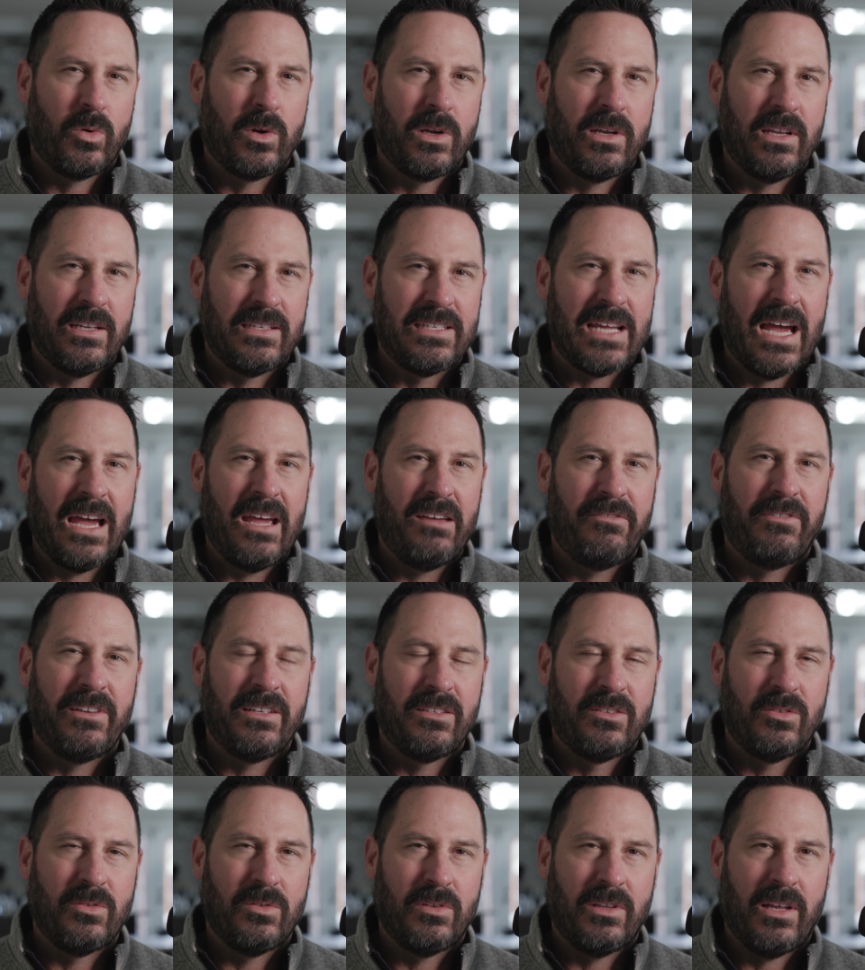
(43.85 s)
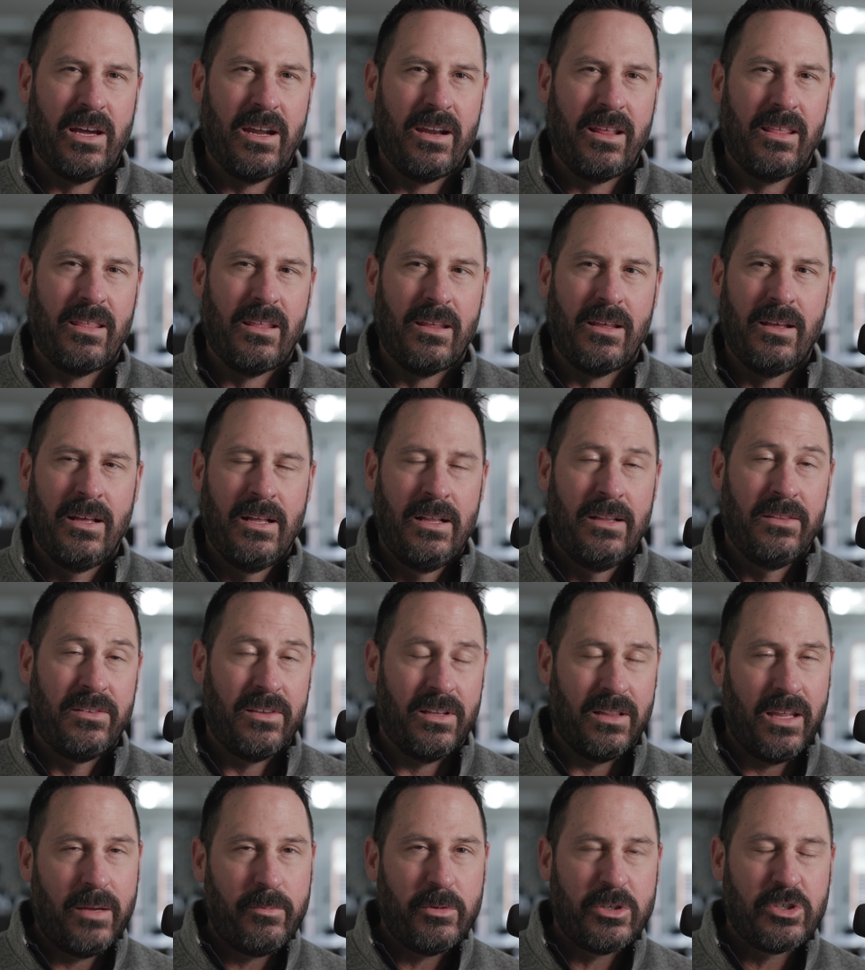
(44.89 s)
going to dive into a lot of the
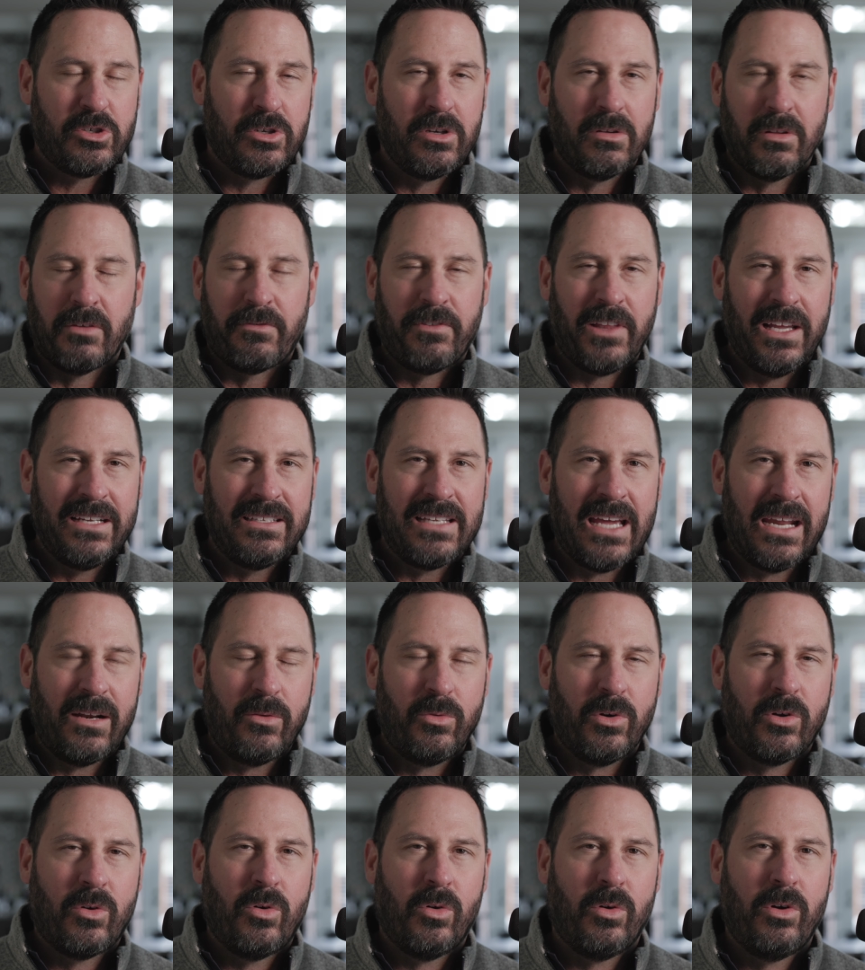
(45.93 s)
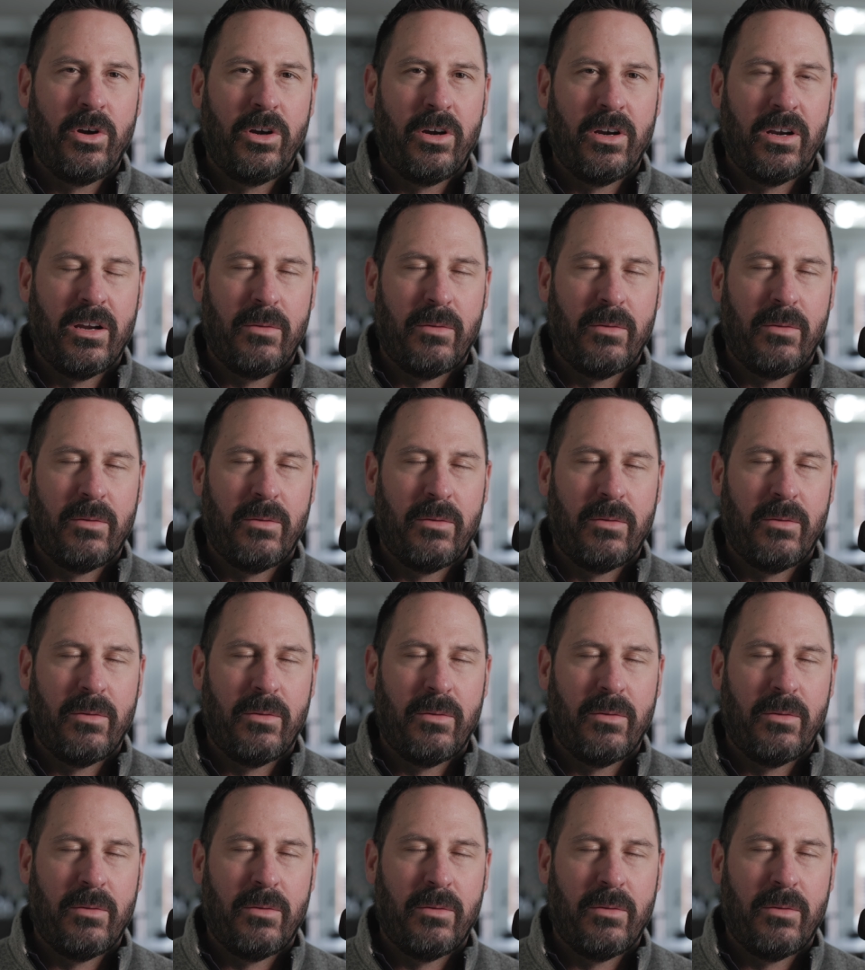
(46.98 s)
telemetry or the flight data recorder,